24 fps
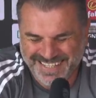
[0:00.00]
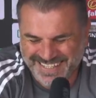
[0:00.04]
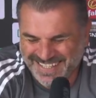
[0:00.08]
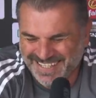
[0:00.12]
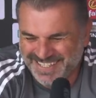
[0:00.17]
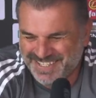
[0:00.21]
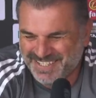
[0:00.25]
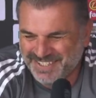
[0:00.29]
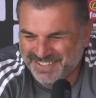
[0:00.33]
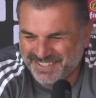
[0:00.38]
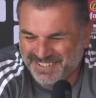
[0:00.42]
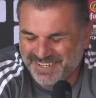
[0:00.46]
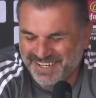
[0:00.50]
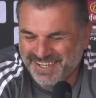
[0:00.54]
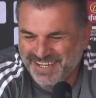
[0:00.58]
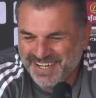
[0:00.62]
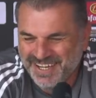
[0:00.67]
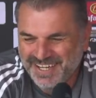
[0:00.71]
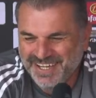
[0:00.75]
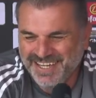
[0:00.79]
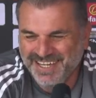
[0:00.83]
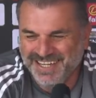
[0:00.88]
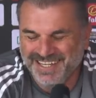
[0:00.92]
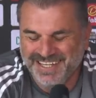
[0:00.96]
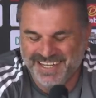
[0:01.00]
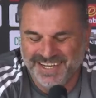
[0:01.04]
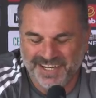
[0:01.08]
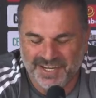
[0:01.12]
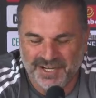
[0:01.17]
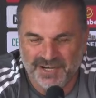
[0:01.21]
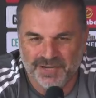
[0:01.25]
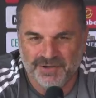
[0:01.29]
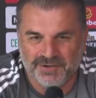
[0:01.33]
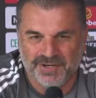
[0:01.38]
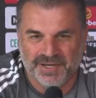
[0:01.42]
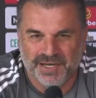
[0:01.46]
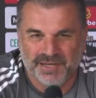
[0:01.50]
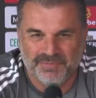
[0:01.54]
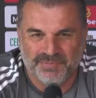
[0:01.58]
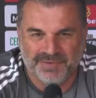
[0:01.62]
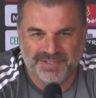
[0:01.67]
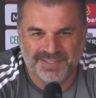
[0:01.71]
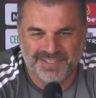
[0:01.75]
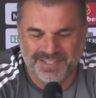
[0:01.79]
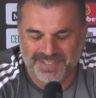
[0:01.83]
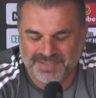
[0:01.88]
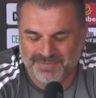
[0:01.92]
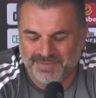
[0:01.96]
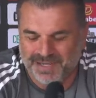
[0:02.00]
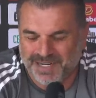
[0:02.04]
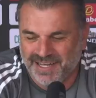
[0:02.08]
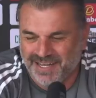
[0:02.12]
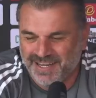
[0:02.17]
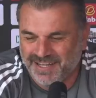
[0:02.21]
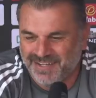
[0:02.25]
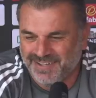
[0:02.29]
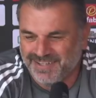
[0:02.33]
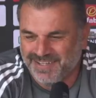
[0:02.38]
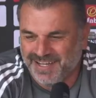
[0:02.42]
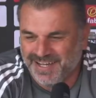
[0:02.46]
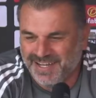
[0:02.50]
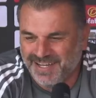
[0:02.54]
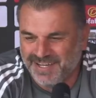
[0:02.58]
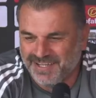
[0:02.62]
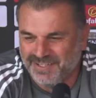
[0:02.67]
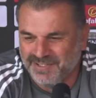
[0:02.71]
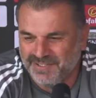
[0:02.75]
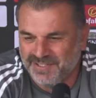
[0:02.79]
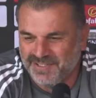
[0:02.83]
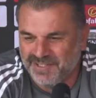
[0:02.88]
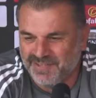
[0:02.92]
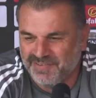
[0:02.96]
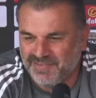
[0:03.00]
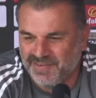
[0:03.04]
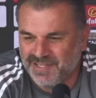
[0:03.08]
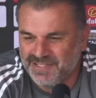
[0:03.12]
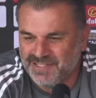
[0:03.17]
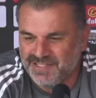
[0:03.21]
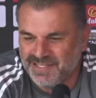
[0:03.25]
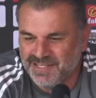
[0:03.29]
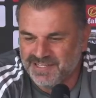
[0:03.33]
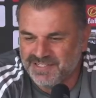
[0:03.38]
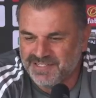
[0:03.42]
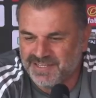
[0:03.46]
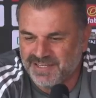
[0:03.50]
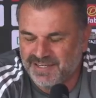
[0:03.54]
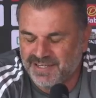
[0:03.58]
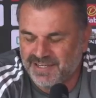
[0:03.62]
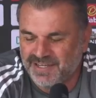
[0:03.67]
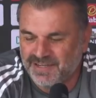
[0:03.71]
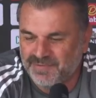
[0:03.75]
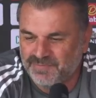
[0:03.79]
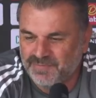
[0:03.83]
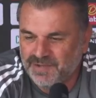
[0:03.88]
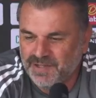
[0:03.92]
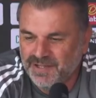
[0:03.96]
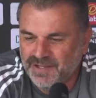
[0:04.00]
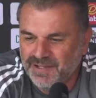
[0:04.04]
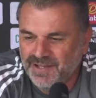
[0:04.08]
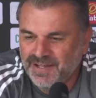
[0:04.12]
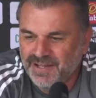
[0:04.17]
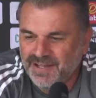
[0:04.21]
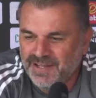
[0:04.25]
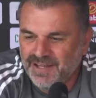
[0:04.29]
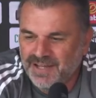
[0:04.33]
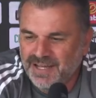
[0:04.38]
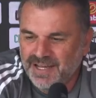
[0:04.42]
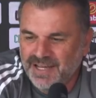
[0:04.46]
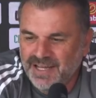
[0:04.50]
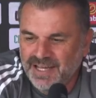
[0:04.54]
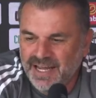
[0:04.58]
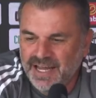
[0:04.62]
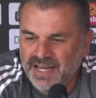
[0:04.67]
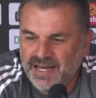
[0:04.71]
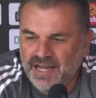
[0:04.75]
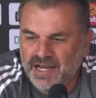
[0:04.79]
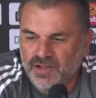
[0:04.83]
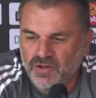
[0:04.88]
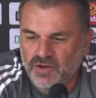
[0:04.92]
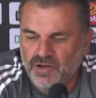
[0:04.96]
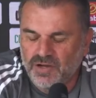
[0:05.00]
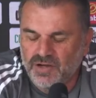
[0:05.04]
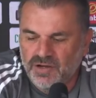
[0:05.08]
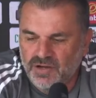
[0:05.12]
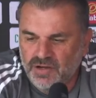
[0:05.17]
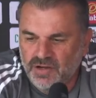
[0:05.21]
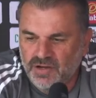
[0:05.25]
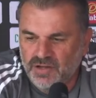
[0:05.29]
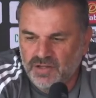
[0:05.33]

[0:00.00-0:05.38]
It's all right. You need a goalkeeper. It doesn't matter how good your defence is. Yeah, no, look,